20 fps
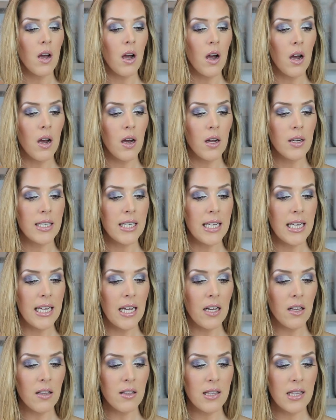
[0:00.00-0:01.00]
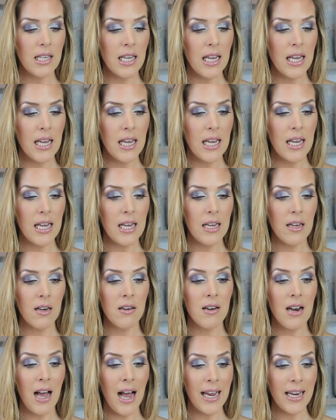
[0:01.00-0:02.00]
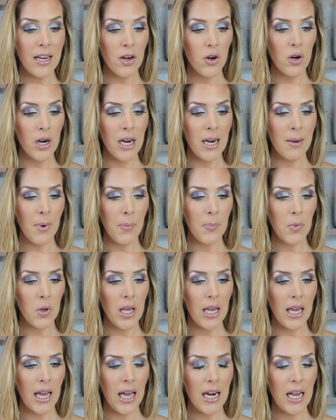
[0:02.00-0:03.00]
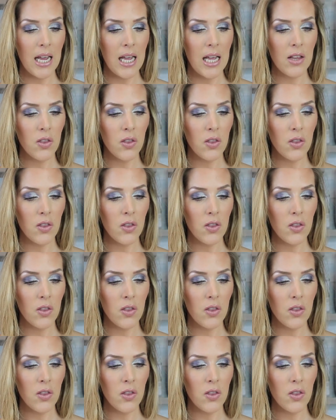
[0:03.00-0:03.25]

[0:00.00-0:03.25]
uh, TLC night cream. I'm looking at it.